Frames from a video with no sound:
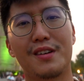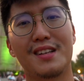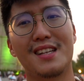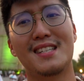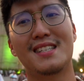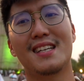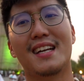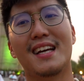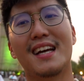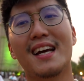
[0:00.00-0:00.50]
in the
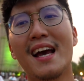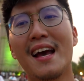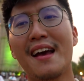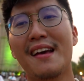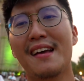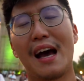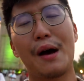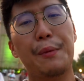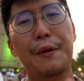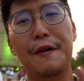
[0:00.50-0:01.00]
city,
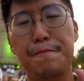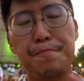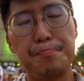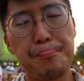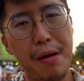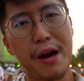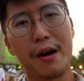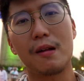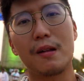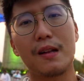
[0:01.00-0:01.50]
and we've
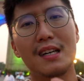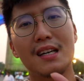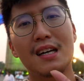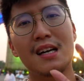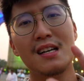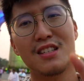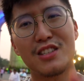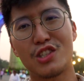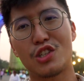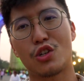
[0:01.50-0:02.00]
barely
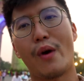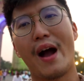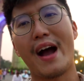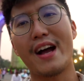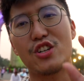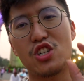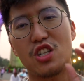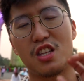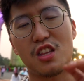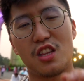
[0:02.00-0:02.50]

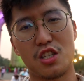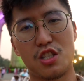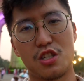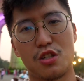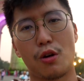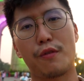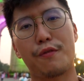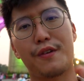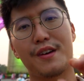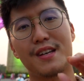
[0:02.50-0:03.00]
scratched the
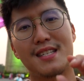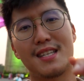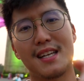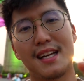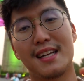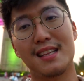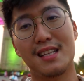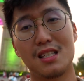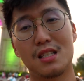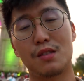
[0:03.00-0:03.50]
surface
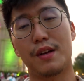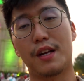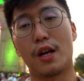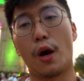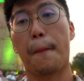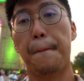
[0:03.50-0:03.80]
in this video.